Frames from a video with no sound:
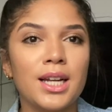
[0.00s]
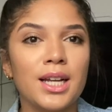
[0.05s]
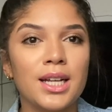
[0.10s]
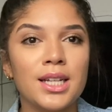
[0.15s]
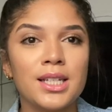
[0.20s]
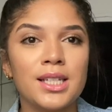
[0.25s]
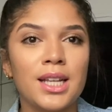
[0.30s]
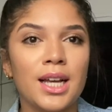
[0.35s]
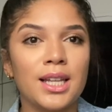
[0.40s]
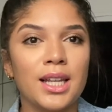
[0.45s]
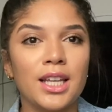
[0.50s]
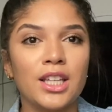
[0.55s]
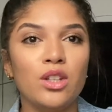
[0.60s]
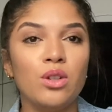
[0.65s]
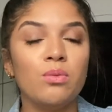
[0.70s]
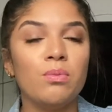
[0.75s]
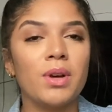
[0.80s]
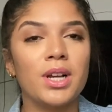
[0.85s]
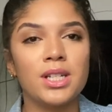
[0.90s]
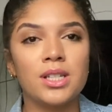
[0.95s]
us that, like,
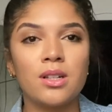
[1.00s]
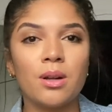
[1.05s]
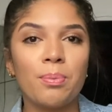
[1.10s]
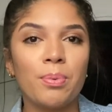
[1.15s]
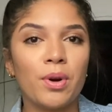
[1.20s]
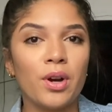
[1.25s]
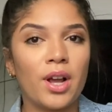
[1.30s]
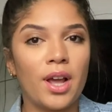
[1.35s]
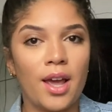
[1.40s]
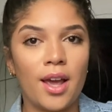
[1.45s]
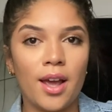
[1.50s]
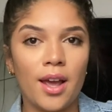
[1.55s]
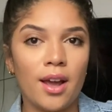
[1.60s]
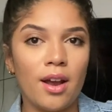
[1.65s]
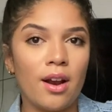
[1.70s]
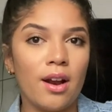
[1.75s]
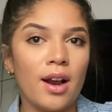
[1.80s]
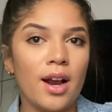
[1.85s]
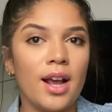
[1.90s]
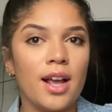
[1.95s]
you messed up her
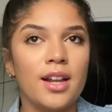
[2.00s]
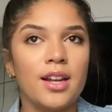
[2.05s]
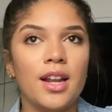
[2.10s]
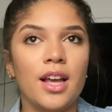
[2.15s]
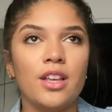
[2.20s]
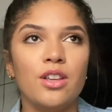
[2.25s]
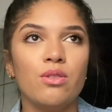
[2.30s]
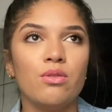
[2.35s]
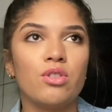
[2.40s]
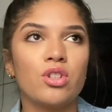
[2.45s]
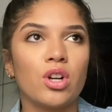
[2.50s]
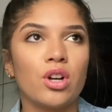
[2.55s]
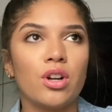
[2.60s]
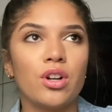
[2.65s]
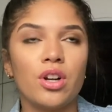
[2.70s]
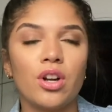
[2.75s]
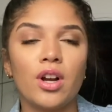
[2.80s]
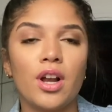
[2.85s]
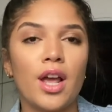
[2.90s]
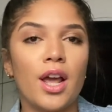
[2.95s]
hair and that you
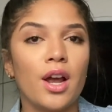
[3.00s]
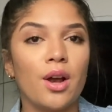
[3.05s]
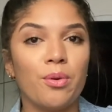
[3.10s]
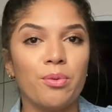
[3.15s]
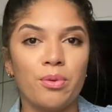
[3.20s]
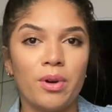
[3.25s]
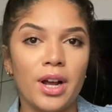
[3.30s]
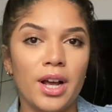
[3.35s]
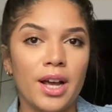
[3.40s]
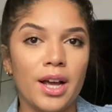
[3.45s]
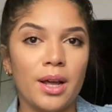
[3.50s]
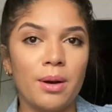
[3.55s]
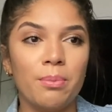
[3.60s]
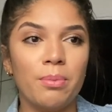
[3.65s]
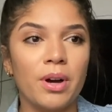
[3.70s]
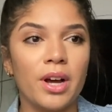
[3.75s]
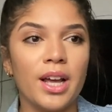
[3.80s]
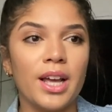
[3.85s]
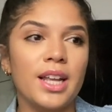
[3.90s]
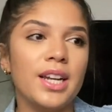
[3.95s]
turned her hair red,
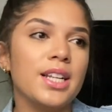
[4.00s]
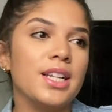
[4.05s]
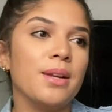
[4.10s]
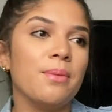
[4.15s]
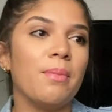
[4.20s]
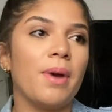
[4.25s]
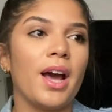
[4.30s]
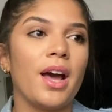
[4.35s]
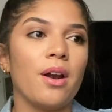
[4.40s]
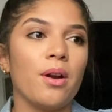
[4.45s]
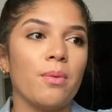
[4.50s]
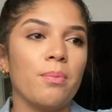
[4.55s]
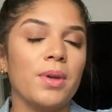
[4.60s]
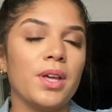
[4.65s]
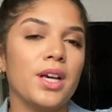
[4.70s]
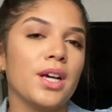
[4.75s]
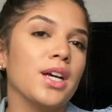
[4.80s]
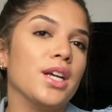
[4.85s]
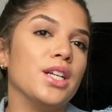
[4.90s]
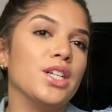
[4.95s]
but it didn't matter
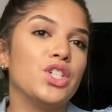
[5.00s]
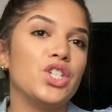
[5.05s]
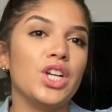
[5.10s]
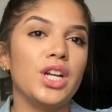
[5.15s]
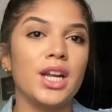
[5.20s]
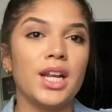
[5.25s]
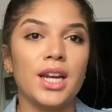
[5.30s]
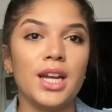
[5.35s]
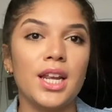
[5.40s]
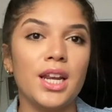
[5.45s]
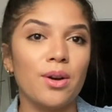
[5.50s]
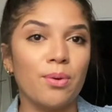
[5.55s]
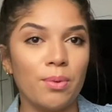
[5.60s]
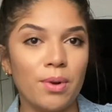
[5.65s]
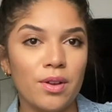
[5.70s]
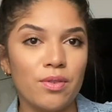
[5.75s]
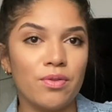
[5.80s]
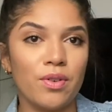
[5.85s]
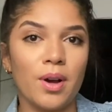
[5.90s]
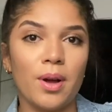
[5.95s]
because she didn't need a
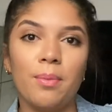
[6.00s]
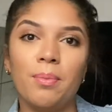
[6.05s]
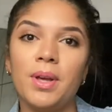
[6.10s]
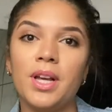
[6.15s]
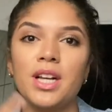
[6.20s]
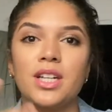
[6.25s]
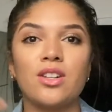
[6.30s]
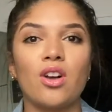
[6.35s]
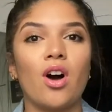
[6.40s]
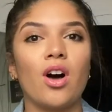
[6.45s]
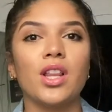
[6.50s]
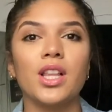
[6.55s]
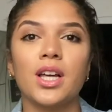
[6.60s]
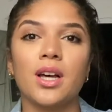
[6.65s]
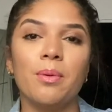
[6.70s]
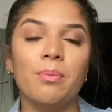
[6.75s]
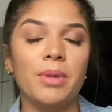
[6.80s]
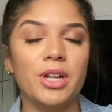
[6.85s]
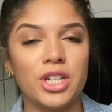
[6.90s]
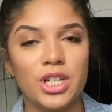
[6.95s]
refund because all the
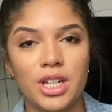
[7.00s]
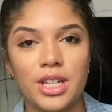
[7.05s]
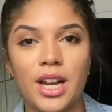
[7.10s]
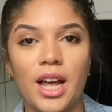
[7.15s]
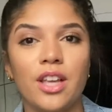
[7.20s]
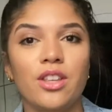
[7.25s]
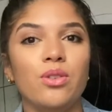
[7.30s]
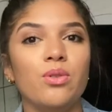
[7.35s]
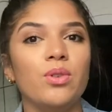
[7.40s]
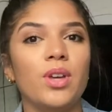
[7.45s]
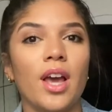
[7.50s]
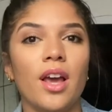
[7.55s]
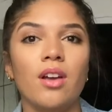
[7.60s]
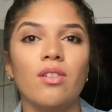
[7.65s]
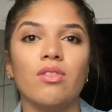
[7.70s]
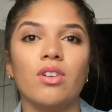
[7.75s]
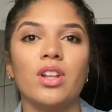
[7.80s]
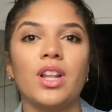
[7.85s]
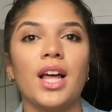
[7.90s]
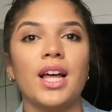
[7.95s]
commission that you
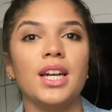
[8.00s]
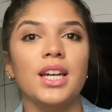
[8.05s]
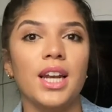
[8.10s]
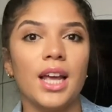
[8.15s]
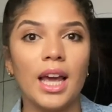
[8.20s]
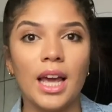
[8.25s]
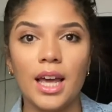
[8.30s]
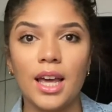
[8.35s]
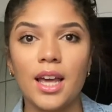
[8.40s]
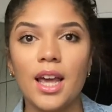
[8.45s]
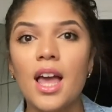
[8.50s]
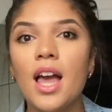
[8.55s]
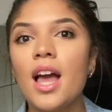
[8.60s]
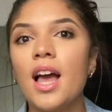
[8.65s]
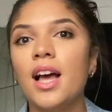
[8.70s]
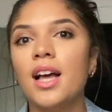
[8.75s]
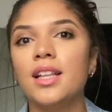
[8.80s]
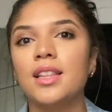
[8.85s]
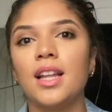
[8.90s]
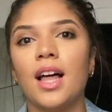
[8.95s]
gave her that day,
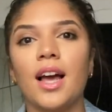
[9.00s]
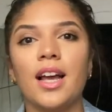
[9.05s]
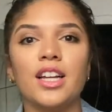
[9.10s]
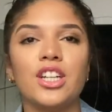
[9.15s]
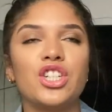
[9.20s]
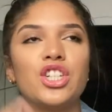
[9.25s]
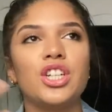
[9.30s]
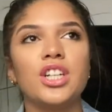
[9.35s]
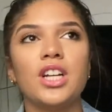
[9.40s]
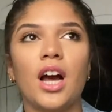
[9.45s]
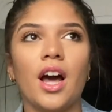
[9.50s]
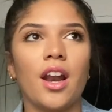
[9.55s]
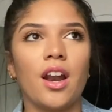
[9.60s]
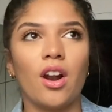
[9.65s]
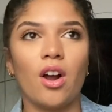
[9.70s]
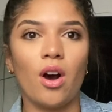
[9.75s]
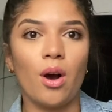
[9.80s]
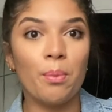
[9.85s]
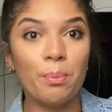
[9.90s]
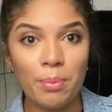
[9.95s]
like, she got it
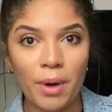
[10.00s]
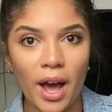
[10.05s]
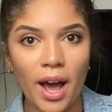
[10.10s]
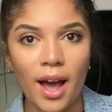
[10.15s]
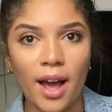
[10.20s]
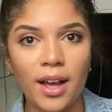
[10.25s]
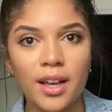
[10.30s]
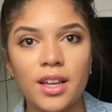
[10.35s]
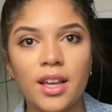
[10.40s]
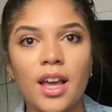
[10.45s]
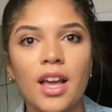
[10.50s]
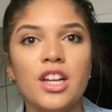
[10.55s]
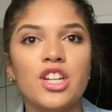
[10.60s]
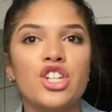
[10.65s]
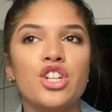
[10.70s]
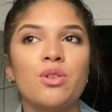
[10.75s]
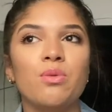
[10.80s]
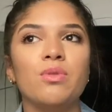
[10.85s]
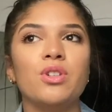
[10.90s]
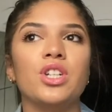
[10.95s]
all back. And
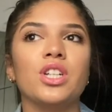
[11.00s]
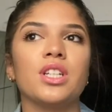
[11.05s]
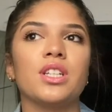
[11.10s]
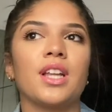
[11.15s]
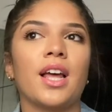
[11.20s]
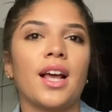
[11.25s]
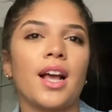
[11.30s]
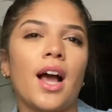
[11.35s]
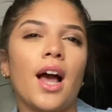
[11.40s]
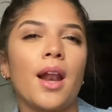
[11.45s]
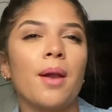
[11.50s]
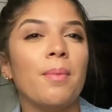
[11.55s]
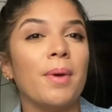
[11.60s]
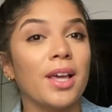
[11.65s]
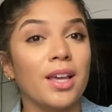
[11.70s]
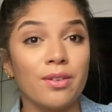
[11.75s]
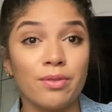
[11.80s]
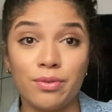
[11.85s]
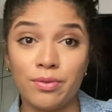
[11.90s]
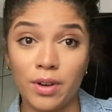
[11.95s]
she was just like kind of
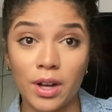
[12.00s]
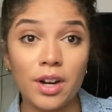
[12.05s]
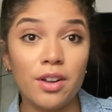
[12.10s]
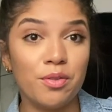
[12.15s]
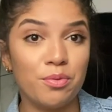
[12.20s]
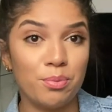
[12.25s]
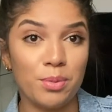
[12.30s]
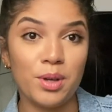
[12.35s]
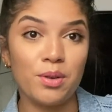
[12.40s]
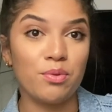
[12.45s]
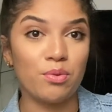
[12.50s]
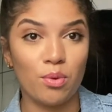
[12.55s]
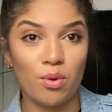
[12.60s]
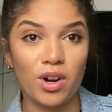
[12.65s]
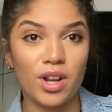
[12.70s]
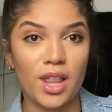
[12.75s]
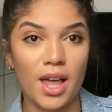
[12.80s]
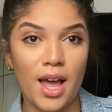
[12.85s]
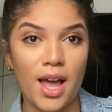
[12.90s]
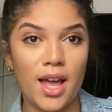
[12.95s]
making fun of me
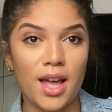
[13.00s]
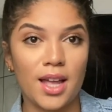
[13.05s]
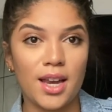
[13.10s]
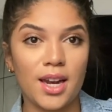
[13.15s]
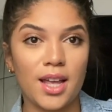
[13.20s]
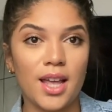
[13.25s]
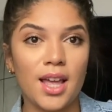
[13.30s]
for that.